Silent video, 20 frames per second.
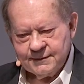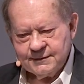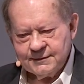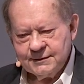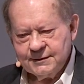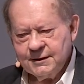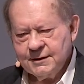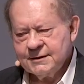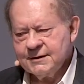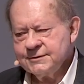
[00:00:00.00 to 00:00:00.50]

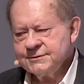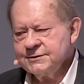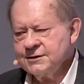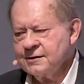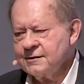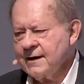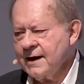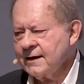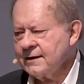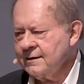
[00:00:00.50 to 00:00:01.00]
Look at
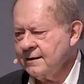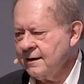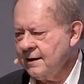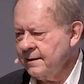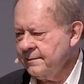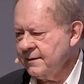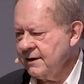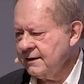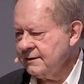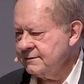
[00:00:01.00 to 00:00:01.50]
your
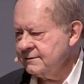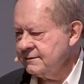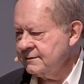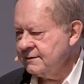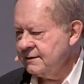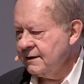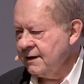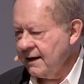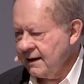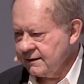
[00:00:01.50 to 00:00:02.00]
economics
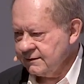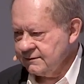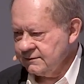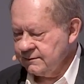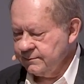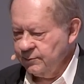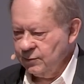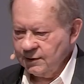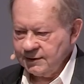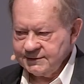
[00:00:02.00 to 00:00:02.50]

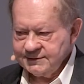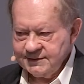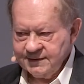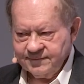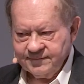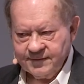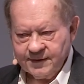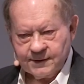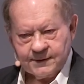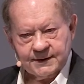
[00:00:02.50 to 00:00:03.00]
textbooks
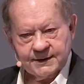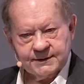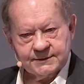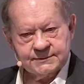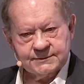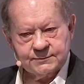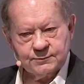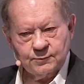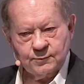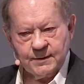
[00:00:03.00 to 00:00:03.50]
in
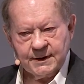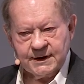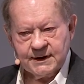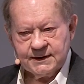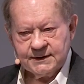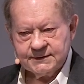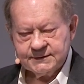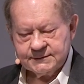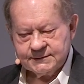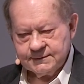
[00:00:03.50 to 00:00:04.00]
various
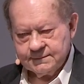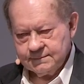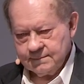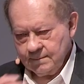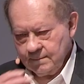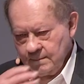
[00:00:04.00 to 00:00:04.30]
ways.